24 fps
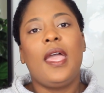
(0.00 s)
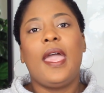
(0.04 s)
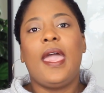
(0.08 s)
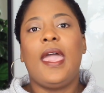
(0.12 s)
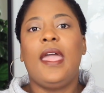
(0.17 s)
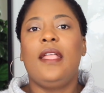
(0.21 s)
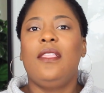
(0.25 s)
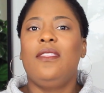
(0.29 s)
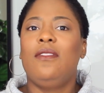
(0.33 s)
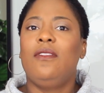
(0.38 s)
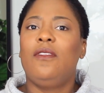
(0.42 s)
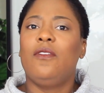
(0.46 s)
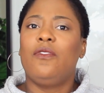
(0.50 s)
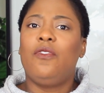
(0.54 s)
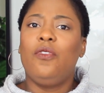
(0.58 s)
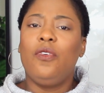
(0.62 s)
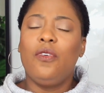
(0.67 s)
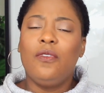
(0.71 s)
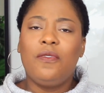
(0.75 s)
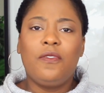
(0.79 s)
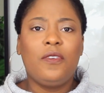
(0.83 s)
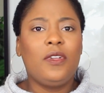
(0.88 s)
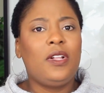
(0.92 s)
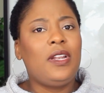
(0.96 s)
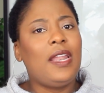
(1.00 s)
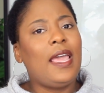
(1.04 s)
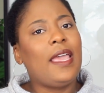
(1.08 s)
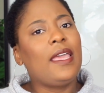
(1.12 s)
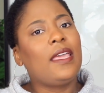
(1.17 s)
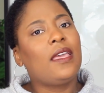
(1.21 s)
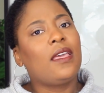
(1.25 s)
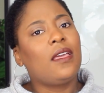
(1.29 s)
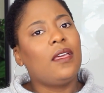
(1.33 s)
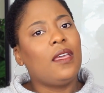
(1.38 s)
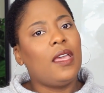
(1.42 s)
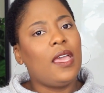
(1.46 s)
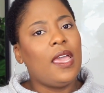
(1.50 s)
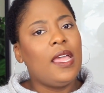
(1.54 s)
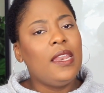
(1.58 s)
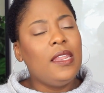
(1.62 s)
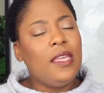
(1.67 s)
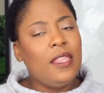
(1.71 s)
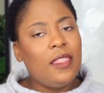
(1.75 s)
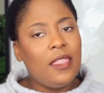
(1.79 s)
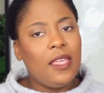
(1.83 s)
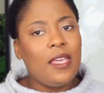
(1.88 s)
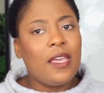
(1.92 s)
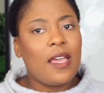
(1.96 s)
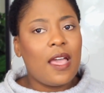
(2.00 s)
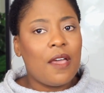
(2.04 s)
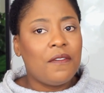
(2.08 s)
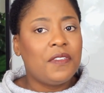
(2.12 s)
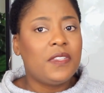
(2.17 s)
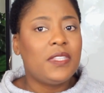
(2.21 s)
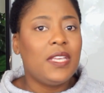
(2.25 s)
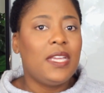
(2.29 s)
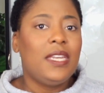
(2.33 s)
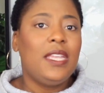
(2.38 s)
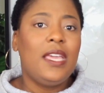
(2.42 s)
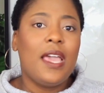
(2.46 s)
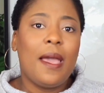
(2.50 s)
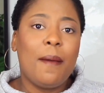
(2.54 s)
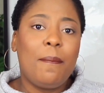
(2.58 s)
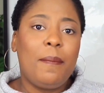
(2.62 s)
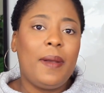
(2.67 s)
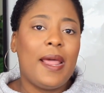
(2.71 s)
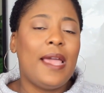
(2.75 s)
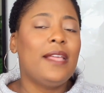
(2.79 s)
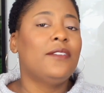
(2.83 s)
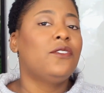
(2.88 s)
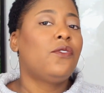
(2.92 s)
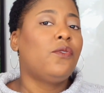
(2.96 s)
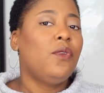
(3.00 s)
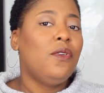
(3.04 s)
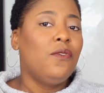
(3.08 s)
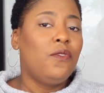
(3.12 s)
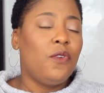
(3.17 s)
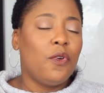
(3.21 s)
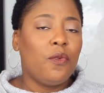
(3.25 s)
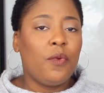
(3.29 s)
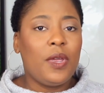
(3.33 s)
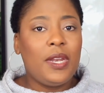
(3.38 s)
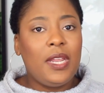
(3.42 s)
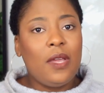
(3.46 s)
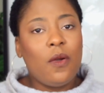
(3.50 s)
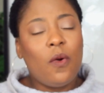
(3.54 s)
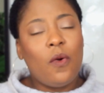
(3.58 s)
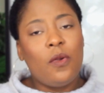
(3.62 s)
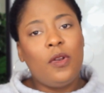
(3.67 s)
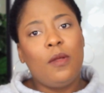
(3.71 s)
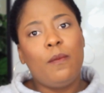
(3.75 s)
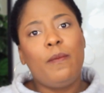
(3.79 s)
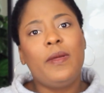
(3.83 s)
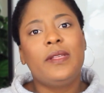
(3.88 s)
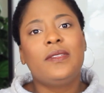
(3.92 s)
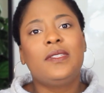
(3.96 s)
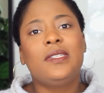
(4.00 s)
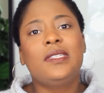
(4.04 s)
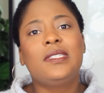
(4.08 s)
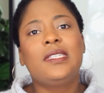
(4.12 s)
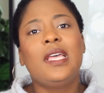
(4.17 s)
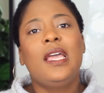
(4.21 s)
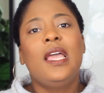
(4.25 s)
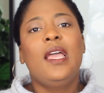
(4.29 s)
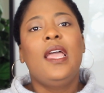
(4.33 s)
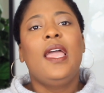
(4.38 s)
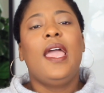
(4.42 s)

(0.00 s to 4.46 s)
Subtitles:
And do you feel like anything I've said here applies to you if you already own a business?